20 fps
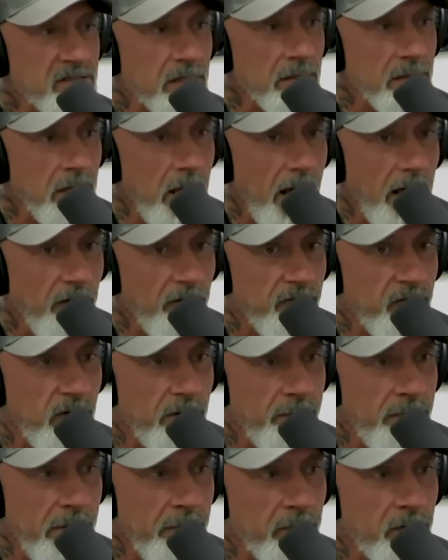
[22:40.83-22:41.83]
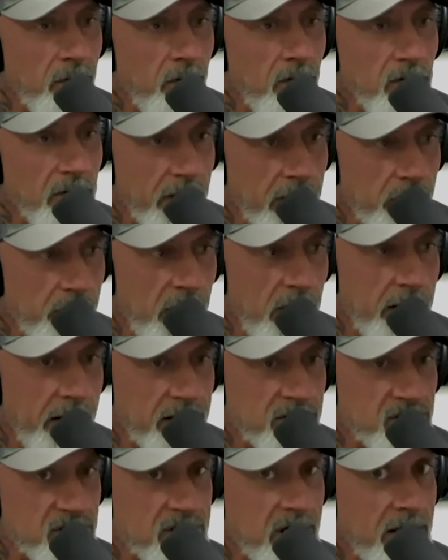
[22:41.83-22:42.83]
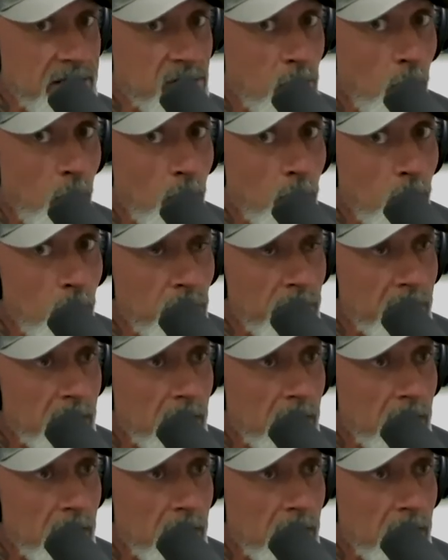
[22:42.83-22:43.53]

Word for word: a lot of what people don't like about exercise or going to